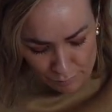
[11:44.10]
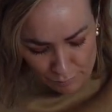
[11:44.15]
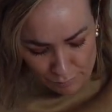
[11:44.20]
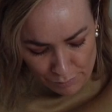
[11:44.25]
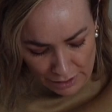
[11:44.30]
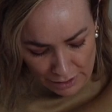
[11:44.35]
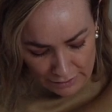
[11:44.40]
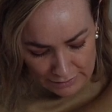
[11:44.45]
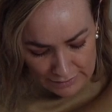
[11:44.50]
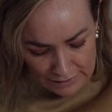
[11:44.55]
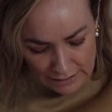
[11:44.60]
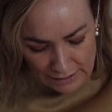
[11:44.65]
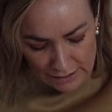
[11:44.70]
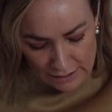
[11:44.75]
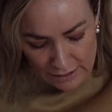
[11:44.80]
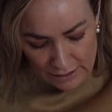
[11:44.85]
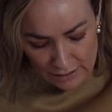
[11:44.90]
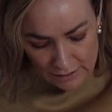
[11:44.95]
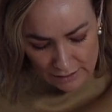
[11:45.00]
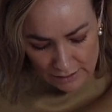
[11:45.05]
belting
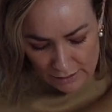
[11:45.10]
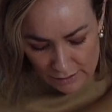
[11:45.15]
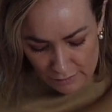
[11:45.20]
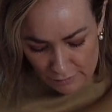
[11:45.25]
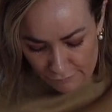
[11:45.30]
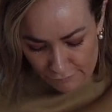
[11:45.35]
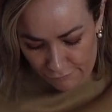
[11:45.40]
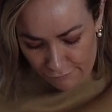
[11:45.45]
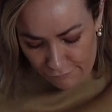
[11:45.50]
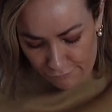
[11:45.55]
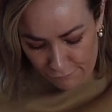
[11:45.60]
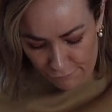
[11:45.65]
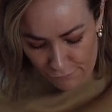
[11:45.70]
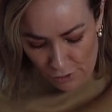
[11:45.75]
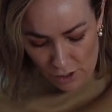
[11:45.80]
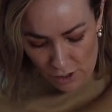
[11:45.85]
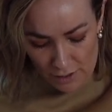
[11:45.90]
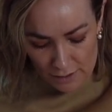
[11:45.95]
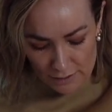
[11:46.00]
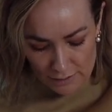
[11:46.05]
it in the
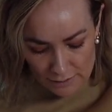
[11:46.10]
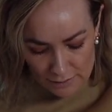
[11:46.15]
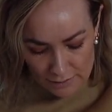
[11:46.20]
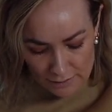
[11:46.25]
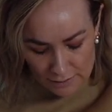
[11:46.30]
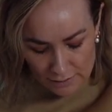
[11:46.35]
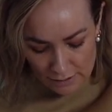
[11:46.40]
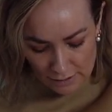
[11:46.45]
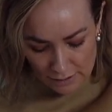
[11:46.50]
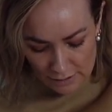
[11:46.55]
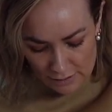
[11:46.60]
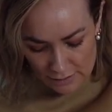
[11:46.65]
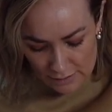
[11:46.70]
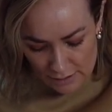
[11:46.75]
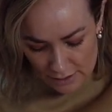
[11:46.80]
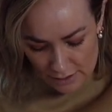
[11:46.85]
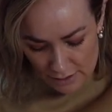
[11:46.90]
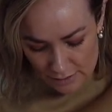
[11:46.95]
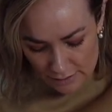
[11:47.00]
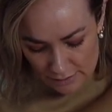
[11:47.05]
front like
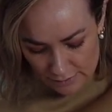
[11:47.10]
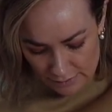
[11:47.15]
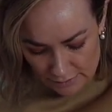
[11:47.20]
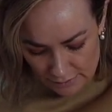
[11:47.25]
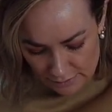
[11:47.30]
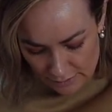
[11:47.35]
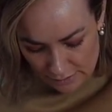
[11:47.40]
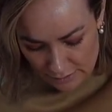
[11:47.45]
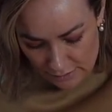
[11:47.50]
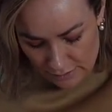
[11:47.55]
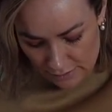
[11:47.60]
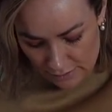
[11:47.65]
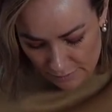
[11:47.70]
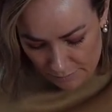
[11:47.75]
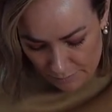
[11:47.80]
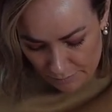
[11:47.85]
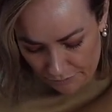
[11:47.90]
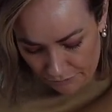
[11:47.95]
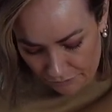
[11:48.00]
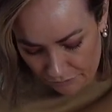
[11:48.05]
this,
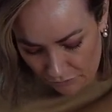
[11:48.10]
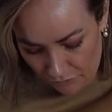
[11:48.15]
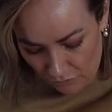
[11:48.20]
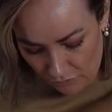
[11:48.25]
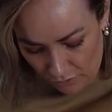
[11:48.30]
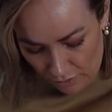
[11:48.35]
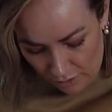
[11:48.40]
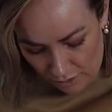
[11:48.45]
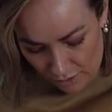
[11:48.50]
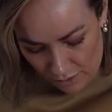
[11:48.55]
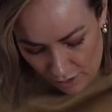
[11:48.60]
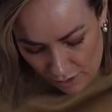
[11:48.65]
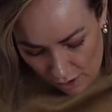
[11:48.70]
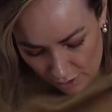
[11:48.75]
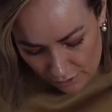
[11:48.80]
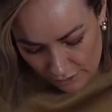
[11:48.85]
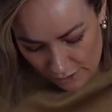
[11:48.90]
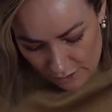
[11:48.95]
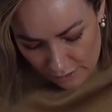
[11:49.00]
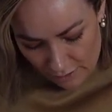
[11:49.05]
and
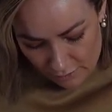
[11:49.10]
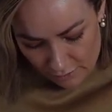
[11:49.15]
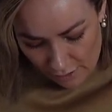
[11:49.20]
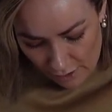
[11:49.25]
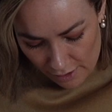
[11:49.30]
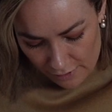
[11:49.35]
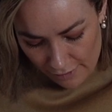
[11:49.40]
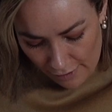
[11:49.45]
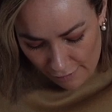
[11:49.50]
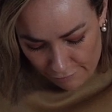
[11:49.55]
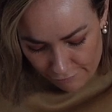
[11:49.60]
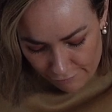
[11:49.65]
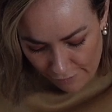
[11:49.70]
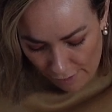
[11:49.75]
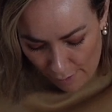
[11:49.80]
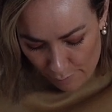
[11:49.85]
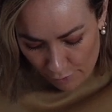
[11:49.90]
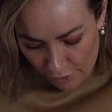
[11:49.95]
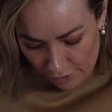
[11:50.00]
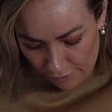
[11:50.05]
not getting a lot of that
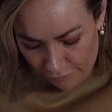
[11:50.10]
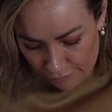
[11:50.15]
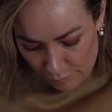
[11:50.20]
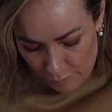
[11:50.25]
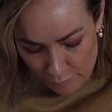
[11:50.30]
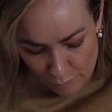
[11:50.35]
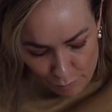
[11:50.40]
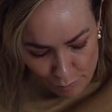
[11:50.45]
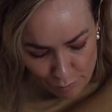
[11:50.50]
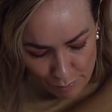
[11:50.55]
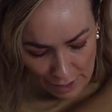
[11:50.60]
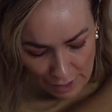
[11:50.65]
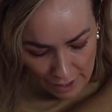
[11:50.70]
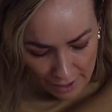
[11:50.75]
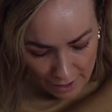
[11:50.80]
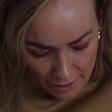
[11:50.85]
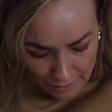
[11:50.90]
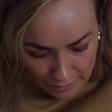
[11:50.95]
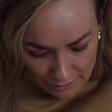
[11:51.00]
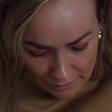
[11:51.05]
fabric from the
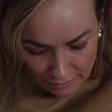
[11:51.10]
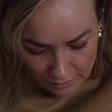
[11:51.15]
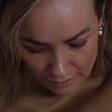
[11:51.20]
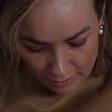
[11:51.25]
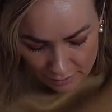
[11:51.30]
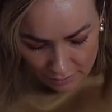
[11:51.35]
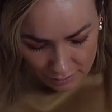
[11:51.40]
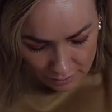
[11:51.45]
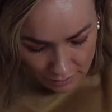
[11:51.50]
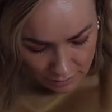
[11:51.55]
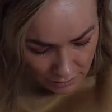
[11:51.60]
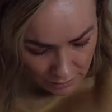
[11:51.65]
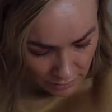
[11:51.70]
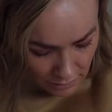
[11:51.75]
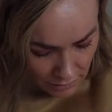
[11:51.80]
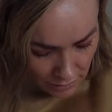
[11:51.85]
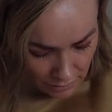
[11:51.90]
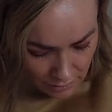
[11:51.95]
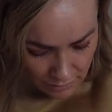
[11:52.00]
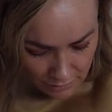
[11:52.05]
back.
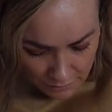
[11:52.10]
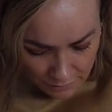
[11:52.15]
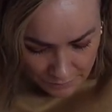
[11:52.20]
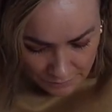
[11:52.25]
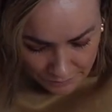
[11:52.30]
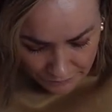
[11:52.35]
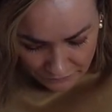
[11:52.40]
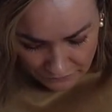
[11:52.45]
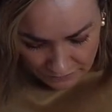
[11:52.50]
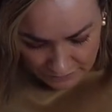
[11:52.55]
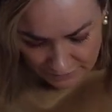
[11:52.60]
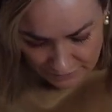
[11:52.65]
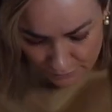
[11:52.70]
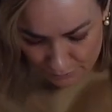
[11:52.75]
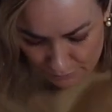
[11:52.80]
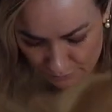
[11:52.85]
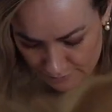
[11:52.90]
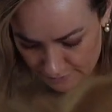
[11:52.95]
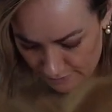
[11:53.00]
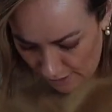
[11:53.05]
So
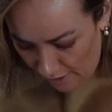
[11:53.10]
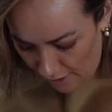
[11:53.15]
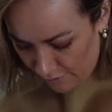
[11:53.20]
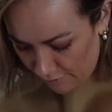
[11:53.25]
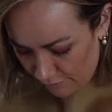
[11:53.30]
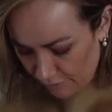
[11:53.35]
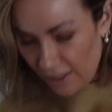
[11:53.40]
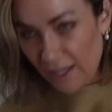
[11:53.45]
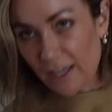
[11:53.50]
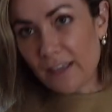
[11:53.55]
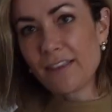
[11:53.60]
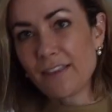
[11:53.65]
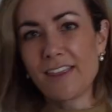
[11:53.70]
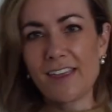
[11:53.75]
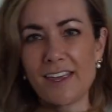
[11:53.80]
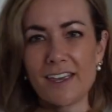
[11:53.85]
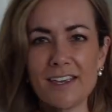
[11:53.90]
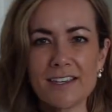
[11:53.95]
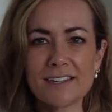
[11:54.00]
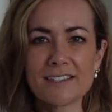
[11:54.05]
it was kind of like
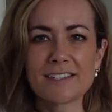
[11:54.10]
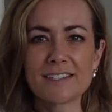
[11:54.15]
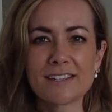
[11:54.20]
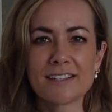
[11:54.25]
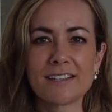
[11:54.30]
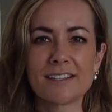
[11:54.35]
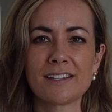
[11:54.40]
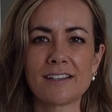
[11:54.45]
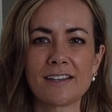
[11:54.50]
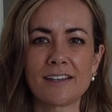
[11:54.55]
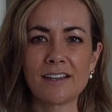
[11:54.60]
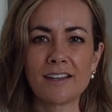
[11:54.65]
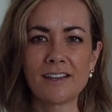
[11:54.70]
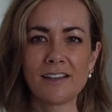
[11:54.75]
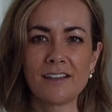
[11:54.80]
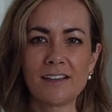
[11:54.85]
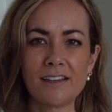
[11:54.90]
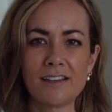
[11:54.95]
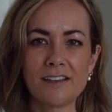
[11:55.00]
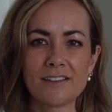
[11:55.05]
this.
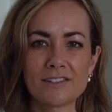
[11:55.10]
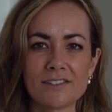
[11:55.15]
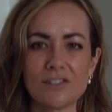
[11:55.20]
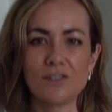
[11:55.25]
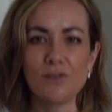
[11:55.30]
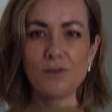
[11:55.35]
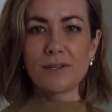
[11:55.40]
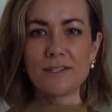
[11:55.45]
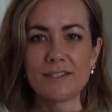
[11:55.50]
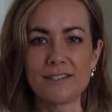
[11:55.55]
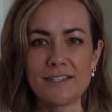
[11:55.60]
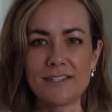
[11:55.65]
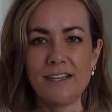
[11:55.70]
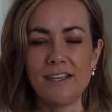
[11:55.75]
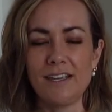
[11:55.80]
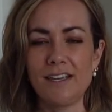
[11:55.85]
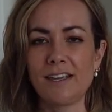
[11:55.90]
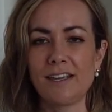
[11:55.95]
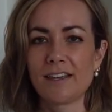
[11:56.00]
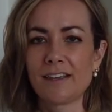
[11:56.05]
So you can
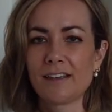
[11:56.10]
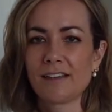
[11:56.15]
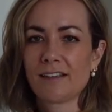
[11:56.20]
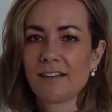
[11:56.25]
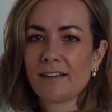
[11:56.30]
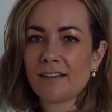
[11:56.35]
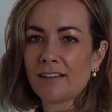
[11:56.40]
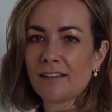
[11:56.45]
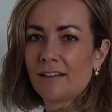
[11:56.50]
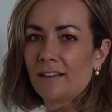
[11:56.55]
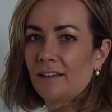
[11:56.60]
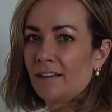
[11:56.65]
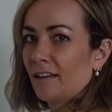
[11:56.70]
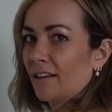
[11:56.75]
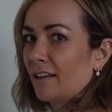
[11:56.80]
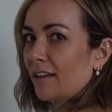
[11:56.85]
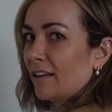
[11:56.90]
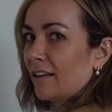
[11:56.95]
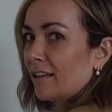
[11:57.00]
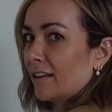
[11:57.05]
see,
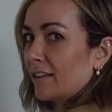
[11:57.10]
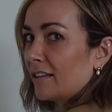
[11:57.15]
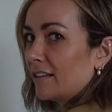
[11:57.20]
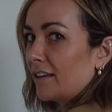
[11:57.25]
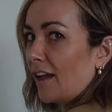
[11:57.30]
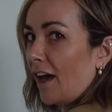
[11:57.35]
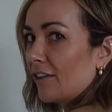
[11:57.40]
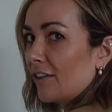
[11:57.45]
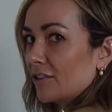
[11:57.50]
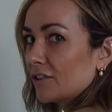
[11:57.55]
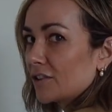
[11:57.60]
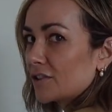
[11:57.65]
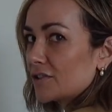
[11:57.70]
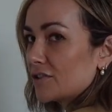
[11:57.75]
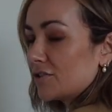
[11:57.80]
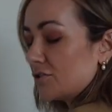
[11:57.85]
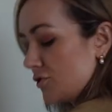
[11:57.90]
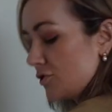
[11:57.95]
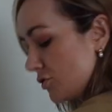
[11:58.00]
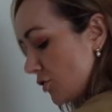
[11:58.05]
yeah, that looks
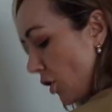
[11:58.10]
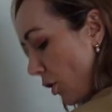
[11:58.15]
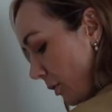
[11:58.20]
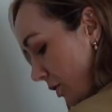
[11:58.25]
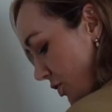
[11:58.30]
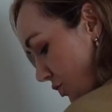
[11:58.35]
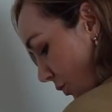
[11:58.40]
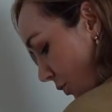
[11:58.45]
so much